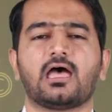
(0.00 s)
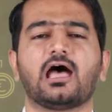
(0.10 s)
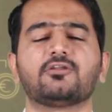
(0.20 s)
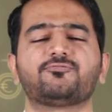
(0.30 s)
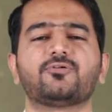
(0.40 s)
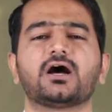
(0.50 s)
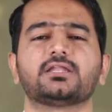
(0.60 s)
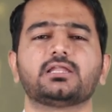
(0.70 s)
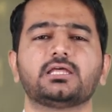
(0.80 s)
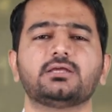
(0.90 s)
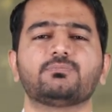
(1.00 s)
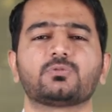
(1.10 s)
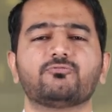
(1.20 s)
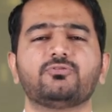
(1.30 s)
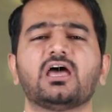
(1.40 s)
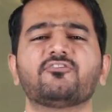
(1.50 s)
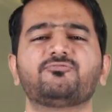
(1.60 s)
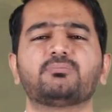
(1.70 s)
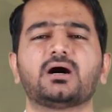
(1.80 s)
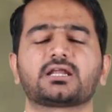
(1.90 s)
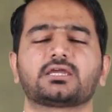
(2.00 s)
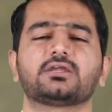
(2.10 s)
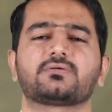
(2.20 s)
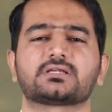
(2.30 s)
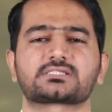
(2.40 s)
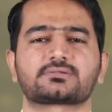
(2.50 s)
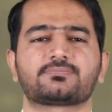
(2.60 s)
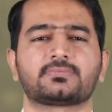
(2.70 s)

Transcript: And finally, we have market risk.